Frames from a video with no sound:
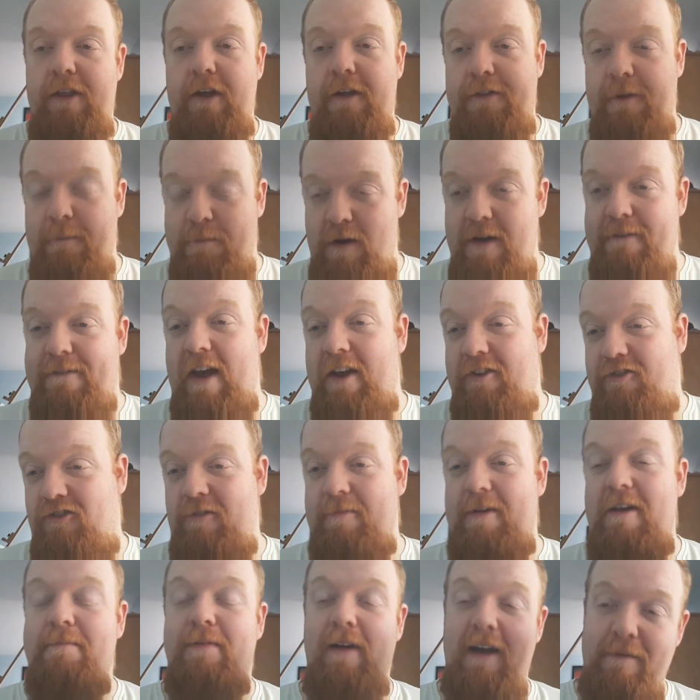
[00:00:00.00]
the brief history
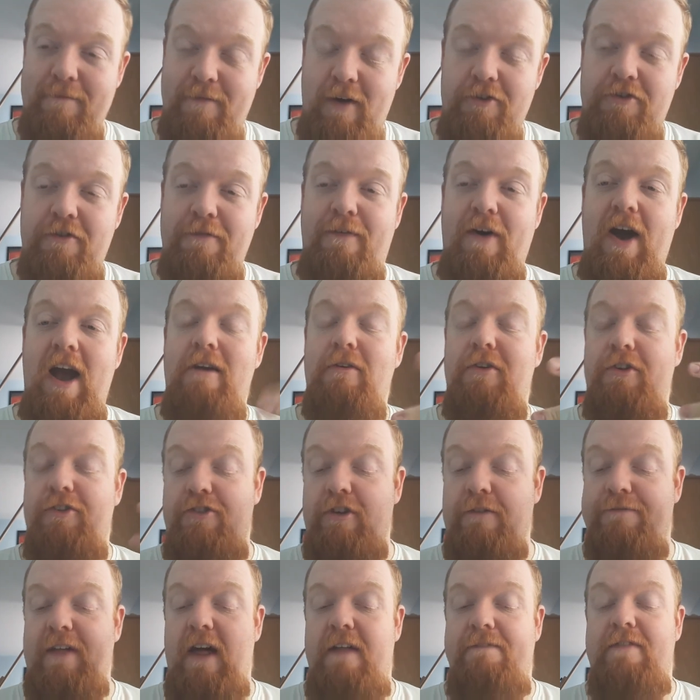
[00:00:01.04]
of me playing Virtua Fighter and the
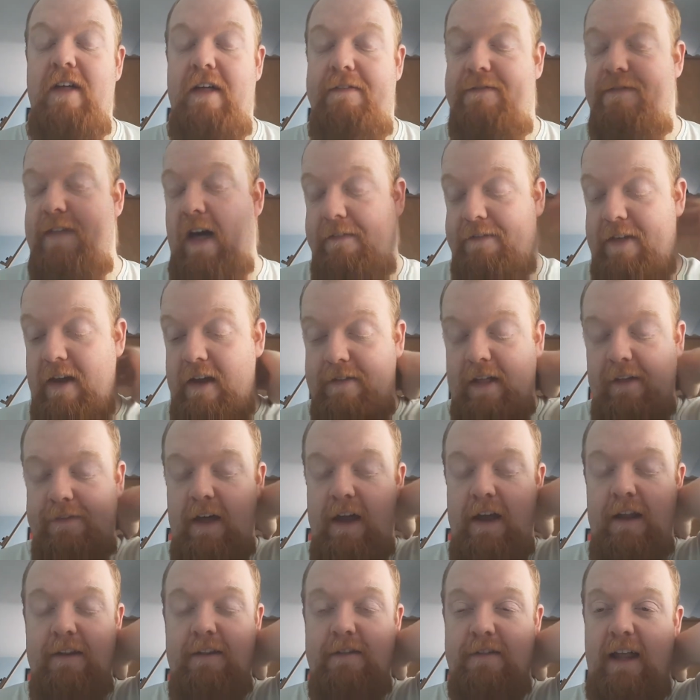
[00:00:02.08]
stuff
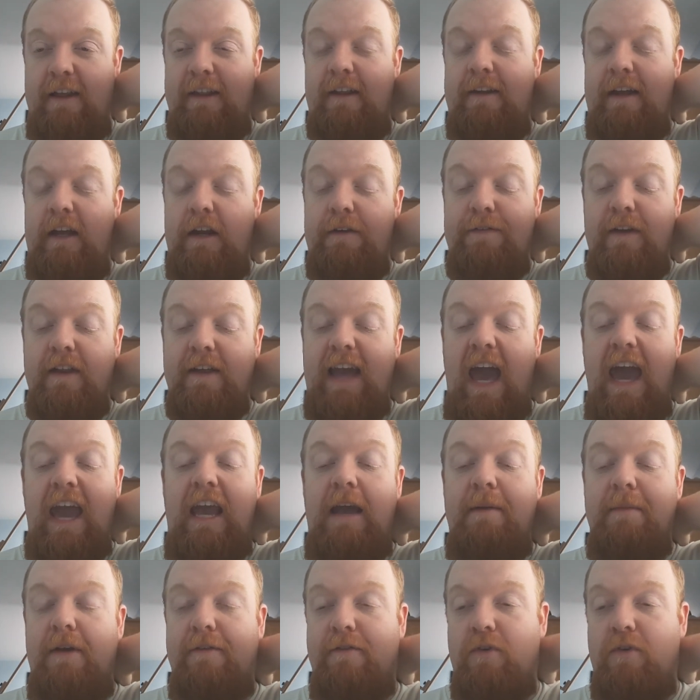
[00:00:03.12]
that they need for the game,